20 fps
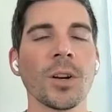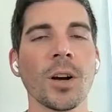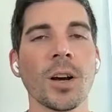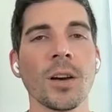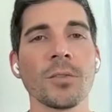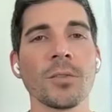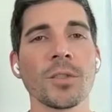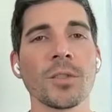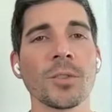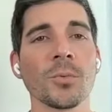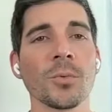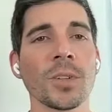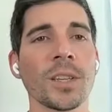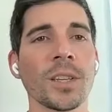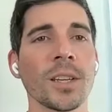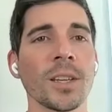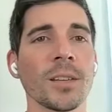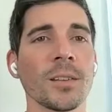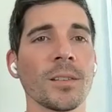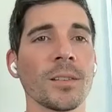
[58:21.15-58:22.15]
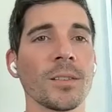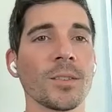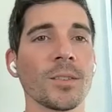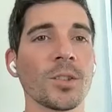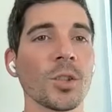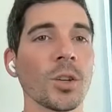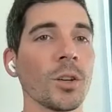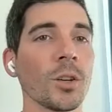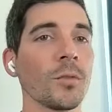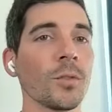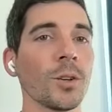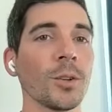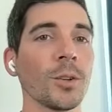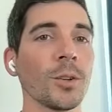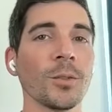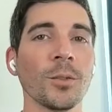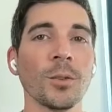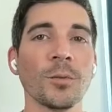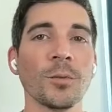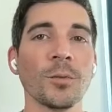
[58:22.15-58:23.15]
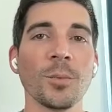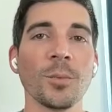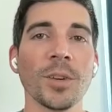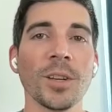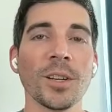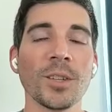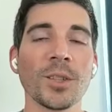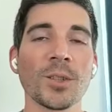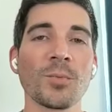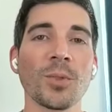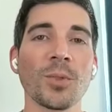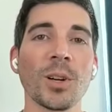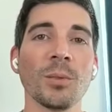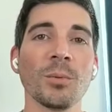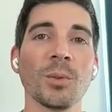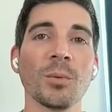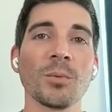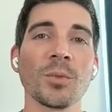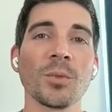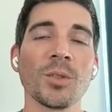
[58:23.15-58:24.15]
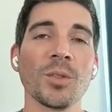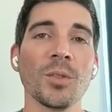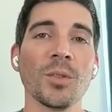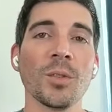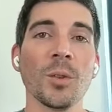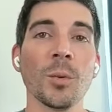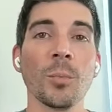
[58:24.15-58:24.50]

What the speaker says: Obviously we can't solve all of humanity's problems.